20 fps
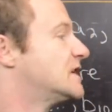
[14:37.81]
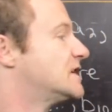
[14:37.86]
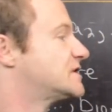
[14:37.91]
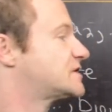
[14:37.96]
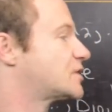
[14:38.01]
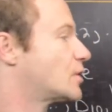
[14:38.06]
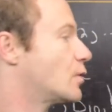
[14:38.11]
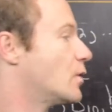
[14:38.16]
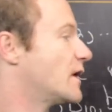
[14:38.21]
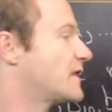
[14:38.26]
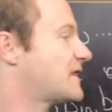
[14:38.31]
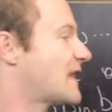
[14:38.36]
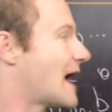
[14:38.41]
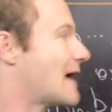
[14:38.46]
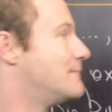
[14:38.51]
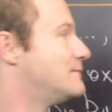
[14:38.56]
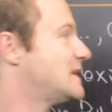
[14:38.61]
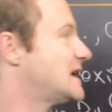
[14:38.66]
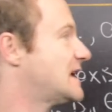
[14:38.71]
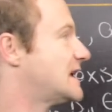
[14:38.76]
So what
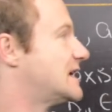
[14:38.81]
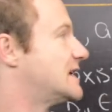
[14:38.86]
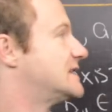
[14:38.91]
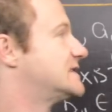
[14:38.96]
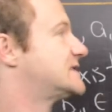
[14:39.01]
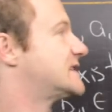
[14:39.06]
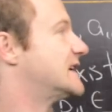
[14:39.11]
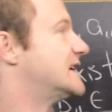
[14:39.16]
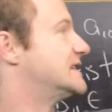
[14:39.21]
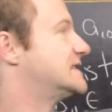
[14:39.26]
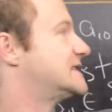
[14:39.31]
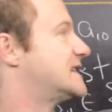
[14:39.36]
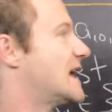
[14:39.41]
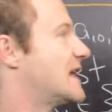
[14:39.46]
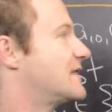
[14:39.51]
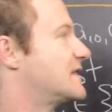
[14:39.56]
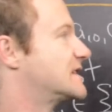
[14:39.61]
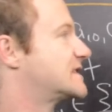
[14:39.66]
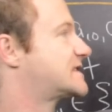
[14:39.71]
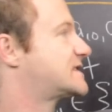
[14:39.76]
that means is
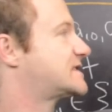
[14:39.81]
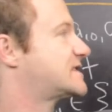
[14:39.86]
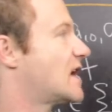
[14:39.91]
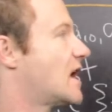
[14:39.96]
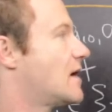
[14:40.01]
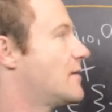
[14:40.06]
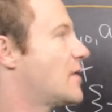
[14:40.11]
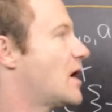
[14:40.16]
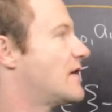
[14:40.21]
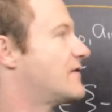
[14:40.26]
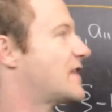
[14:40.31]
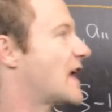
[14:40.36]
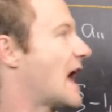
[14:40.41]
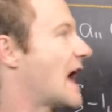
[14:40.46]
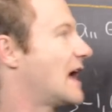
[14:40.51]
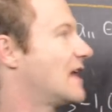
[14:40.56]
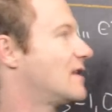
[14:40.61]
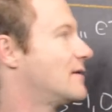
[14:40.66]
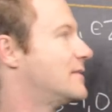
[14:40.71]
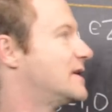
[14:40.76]
that the sum of the
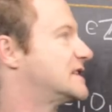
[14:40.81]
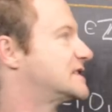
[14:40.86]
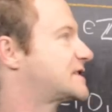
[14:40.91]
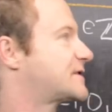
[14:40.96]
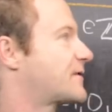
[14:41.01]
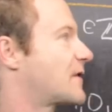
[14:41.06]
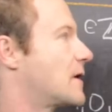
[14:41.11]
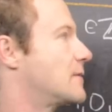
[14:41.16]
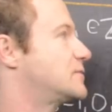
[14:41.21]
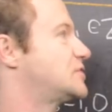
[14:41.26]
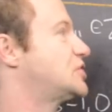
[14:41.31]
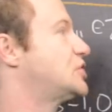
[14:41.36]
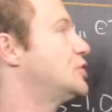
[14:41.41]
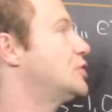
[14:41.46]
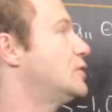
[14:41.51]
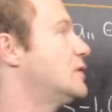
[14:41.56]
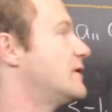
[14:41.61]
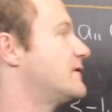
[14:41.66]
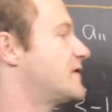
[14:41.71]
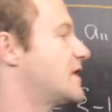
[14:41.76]
elements from
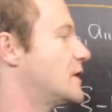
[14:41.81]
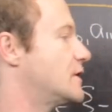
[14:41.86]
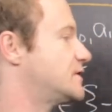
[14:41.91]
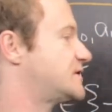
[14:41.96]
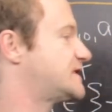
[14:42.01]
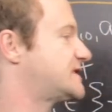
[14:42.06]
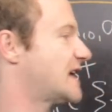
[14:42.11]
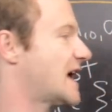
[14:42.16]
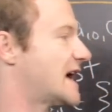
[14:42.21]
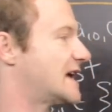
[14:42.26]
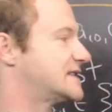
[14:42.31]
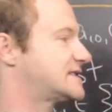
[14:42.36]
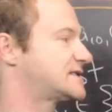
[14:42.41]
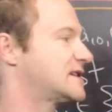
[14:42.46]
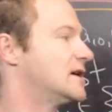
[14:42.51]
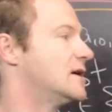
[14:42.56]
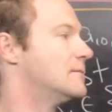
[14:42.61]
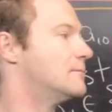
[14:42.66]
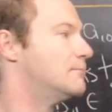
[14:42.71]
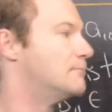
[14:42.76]
two of those sets
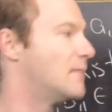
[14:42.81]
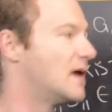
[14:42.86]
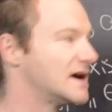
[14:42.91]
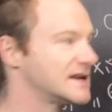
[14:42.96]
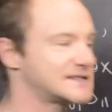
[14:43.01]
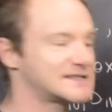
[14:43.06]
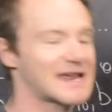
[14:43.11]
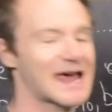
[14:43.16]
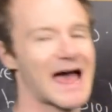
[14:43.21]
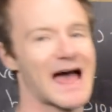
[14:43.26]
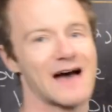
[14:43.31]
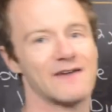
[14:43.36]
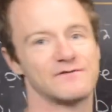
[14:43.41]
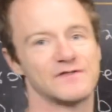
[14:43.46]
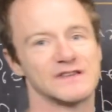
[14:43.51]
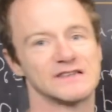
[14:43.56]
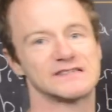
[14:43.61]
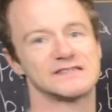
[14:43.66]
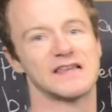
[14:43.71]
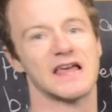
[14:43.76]
must
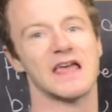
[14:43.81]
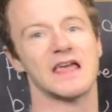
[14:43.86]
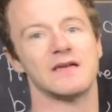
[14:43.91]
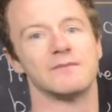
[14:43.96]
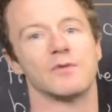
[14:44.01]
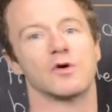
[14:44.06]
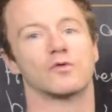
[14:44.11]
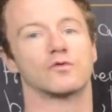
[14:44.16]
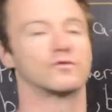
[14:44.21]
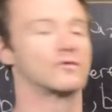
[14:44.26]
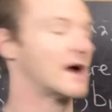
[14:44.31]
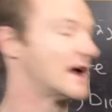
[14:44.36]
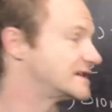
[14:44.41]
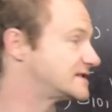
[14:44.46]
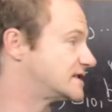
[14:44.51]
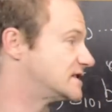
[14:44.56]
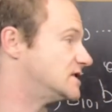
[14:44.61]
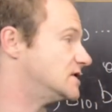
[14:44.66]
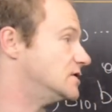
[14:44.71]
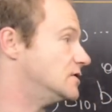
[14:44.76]
have the same
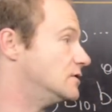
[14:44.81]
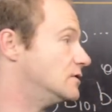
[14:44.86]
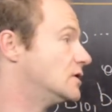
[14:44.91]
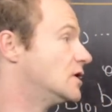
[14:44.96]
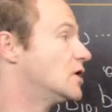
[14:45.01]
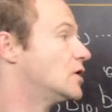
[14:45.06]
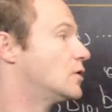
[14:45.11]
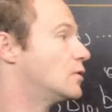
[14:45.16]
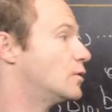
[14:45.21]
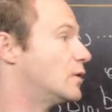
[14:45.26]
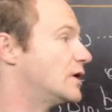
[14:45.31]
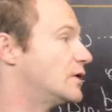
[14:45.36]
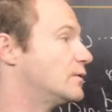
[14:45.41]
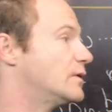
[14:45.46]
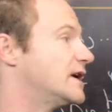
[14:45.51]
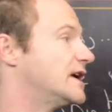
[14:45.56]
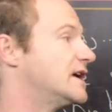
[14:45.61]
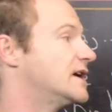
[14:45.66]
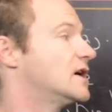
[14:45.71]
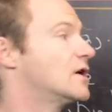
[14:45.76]
residue when
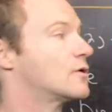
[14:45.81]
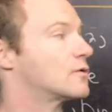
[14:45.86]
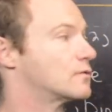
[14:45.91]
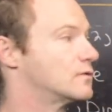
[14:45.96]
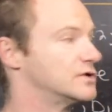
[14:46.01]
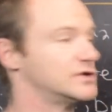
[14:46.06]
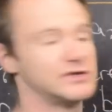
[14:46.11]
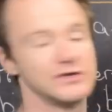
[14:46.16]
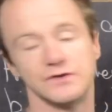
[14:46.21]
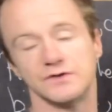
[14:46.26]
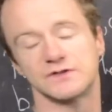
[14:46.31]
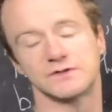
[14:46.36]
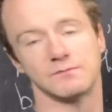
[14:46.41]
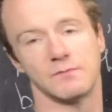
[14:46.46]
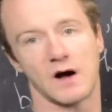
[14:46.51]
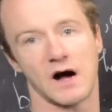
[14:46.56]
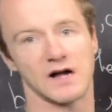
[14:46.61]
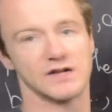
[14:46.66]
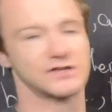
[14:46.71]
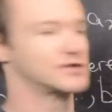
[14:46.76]
we reduce
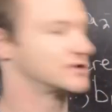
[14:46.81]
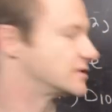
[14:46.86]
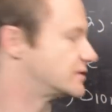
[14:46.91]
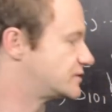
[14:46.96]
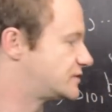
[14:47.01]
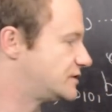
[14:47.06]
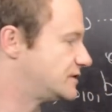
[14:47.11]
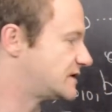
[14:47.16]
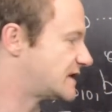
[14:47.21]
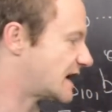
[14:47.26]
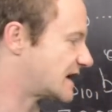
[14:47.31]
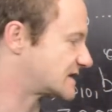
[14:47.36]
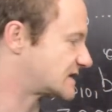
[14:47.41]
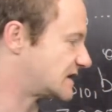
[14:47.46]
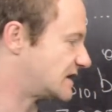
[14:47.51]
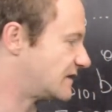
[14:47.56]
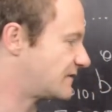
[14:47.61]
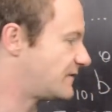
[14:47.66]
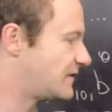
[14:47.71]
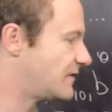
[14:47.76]
modulo
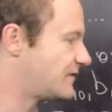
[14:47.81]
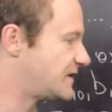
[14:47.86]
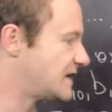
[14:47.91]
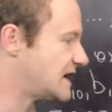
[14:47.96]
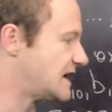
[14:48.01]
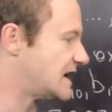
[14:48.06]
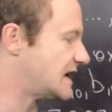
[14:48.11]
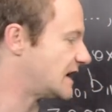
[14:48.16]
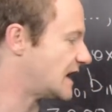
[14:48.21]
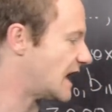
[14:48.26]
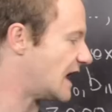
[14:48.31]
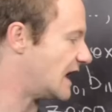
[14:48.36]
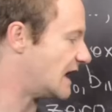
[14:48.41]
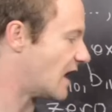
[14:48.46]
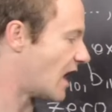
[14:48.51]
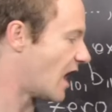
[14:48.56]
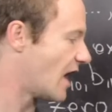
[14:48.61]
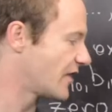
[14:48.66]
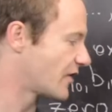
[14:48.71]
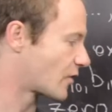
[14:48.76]
2015. In
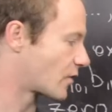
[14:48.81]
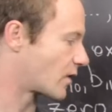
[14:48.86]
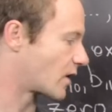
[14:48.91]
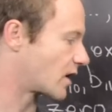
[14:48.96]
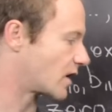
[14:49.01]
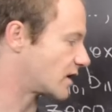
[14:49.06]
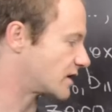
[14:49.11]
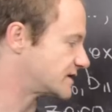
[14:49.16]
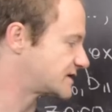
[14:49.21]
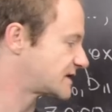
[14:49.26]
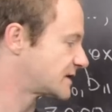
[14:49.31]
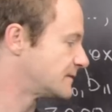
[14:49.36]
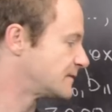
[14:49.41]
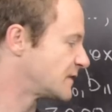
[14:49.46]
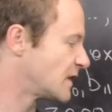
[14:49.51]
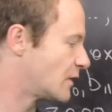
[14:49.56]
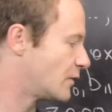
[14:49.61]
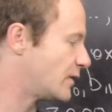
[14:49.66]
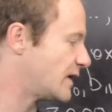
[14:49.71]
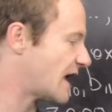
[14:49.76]
other words,
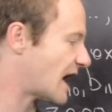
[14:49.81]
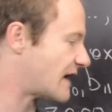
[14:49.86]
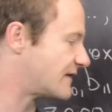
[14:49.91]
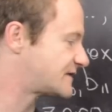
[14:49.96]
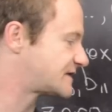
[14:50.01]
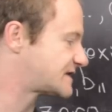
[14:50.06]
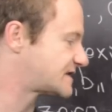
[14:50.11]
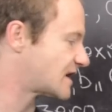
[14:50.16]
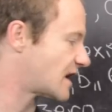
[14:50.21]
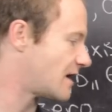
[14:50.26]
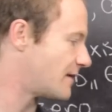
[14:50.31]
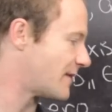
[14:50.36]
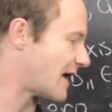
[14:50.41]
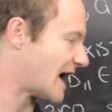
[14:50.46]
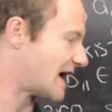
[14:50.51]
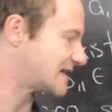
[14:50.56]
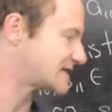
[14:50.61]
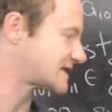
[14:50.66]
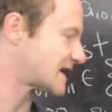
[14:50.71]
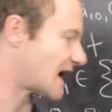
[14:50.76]
we have sum
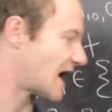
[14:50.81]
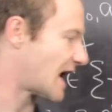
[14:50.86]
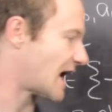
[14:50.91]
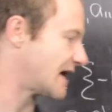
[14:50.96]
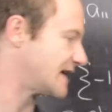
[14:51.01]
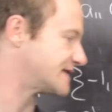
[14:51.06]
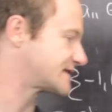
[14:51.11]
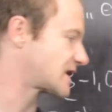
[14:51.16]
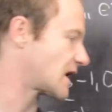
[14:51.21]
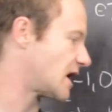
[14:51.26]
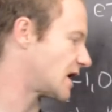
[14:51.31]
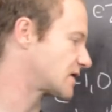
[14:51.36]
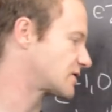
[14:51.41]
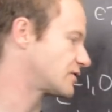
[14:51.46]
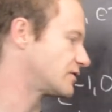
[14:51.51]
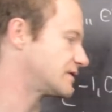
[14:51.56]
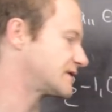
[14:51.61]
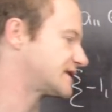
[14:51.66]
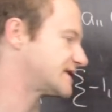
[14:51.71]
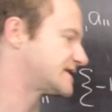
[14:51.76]
SI is
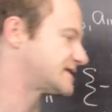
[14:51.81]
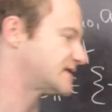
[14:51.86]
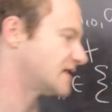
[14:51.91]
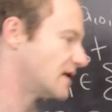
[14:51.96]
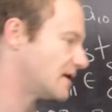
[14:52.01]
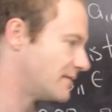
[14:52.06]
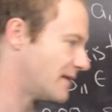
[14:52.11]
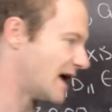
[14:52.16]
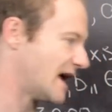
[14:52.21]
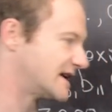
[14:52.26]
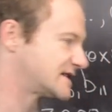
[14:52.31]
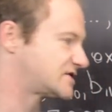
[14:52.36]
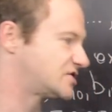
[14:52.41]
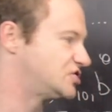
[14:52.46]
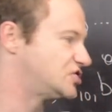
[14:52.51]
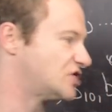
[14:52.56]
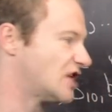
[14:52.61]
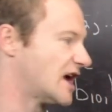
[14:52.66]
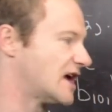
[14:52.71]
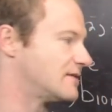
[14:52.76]
congruent to sum
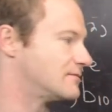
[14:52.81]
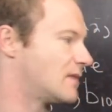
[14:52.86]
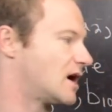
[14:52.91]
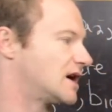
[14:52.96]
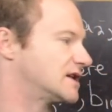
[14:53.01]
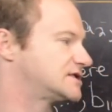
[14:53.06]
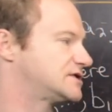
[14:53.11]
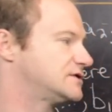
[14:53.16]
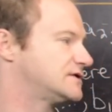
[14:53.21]
SJ mod